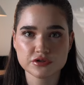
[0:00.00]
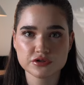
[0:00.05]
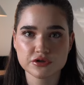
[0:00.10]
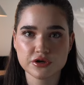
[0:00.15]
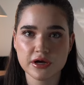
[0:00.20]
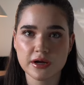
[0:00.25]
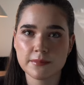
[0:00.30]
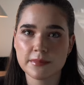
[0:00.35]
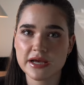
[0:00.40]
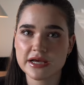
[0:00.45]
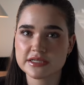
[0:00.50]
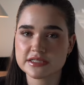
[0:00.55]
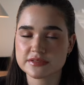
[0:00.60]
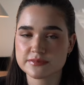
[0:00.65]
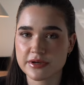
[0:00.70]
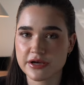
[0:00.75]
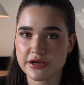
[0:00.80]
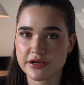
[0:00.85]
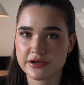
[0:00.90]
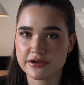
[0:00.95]
scrub as
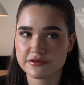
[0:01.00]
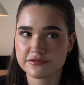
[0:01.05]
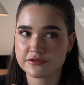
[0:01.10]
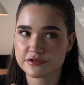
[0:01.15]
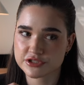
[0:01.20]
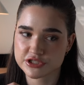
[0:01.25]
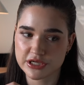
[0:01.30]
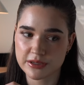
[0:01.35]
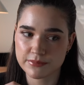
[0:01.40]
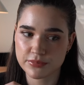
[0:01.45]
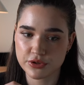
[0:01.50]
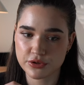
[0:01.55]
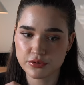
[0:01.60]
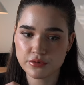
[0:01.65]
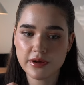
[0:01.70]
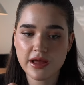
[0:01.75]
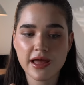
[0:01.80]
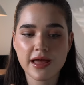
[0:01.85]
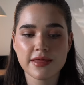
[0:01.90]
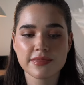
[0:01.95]
my first
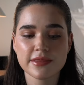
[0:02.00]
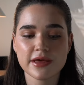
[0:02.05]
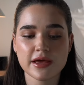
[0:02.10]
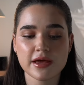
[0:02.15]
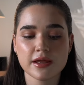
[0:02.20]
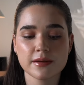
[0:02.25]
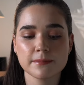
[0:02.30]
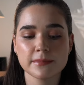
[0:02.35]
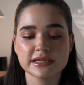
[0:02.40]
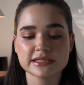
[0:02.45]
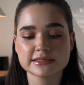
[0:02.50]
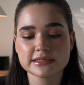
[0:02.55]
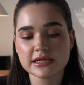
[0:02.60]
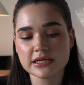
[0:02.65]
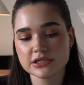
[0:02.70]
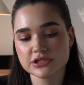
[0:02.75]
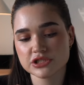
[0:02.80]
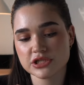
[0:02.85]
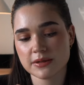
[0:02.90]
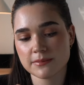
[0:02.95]
shampoo. And then my
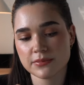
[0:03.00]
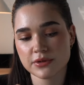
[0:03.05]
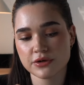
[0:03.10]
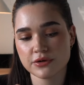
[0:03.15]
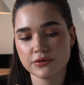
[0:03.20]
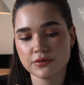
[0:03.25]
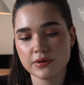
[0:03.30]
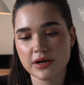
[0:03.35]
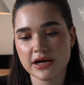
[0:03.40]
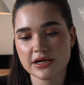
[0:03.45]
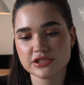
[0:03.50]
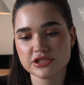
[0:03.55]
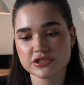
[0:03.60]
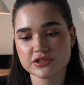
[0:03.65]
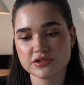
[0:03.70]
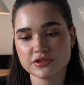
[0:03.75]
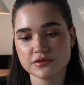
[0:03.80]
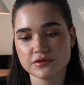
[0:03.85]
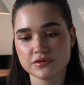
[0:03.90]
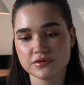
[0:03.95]
second shampoo, I
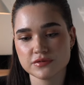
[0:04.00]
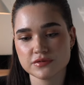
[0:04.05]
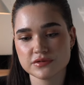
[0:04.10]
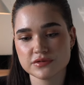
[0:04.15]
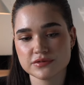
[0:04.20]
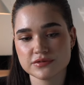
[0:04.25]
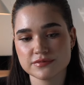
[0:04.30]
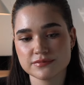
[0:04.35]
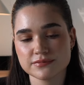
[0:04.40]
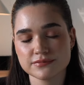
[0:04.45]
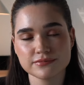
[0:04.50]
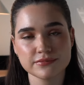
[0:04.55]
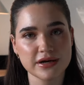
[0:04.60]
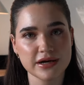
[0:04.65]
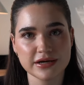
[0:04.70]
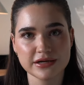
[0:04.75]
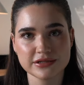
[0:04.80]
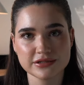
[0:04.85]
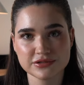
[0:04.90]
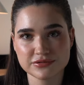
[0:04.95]
just use
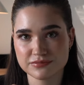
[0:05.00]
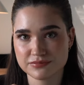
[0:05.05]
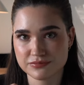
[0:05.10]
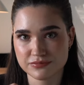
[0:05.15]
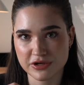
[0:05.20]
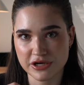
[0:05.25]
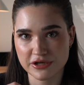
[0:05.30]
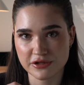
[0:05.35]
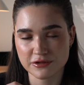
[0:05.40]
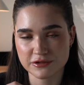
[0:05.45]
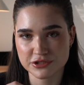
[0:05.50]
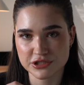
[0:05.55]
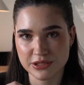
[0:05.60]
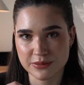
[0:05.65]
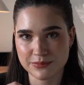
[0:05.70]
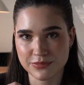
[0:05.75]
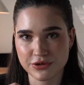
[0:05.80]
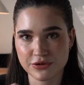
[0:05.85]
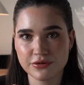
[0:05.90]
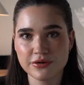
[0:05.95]
my regular
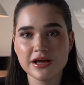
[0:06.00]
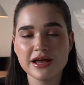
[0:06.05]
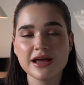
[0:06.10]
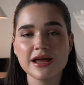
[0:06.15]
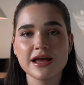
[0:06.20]
shampoo.